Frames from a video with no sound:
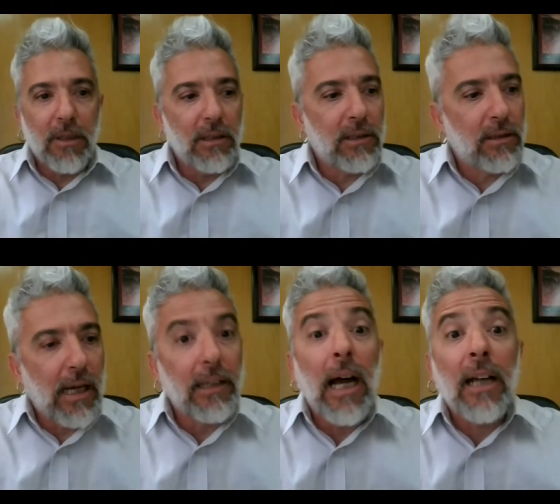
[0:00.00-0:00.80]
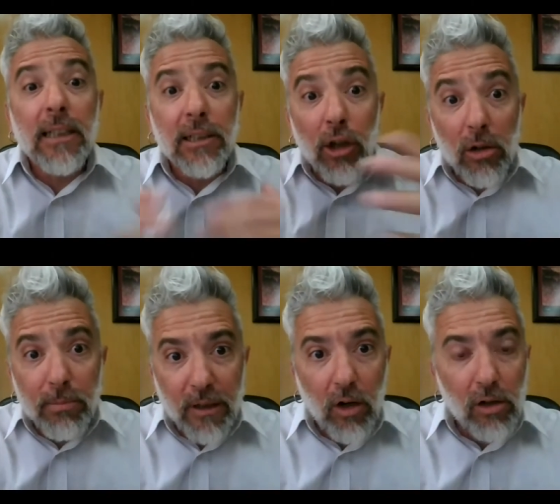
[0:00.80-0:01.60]
it's an, under the
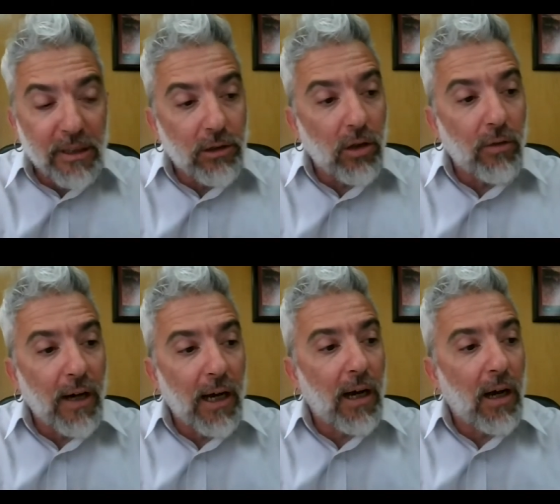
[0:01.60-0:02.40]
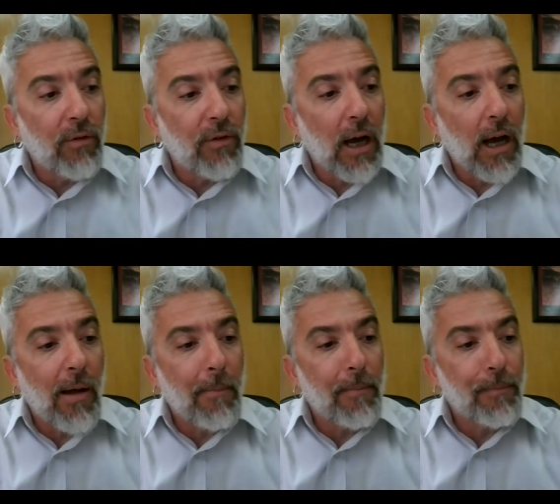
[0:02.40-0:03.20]
orb orbit of a, of
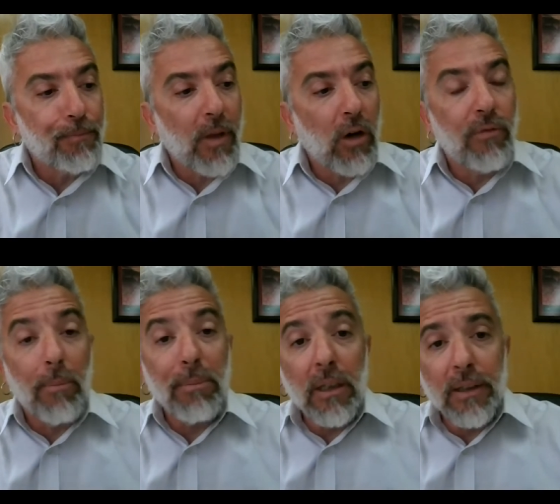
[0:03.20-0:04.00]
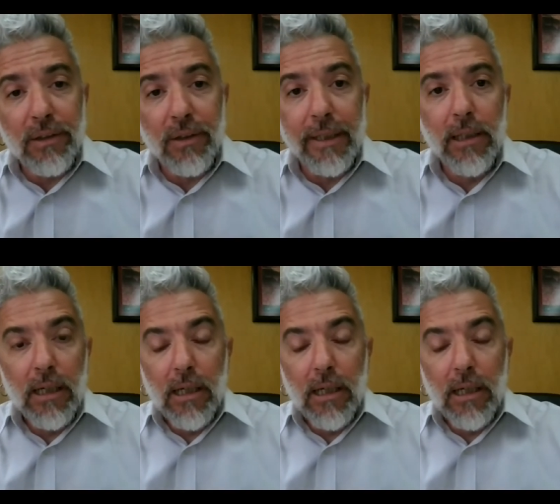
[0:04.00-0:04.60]
a, of a ministry,